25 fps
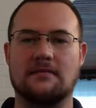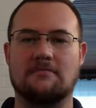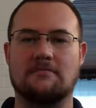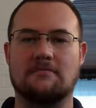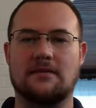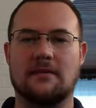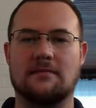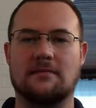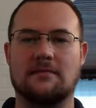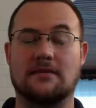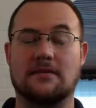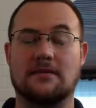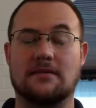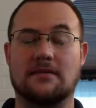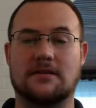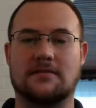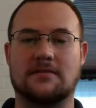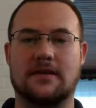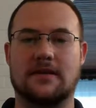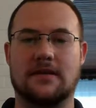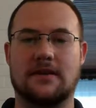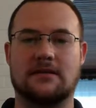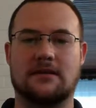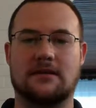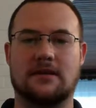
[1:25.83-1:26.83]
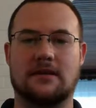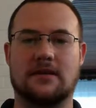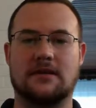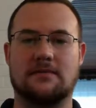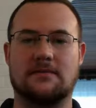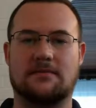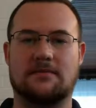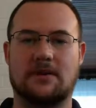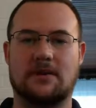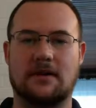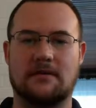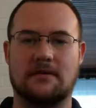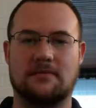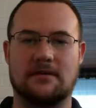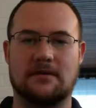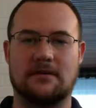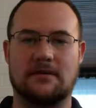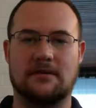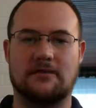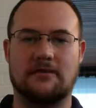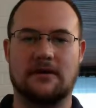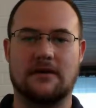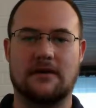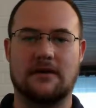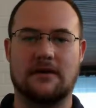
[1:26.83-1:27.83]
member of the special ed department
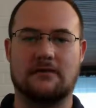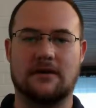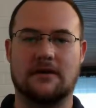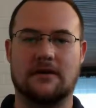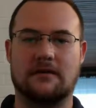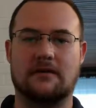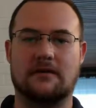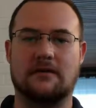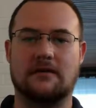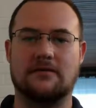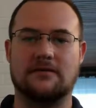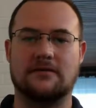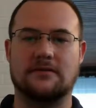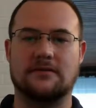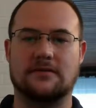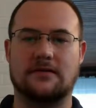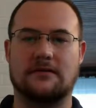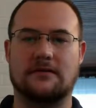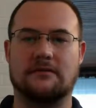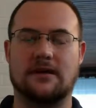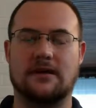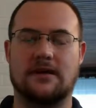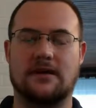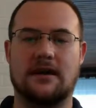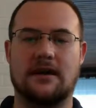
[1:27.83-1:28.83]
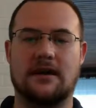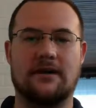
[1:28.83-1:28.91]
who I work closely with.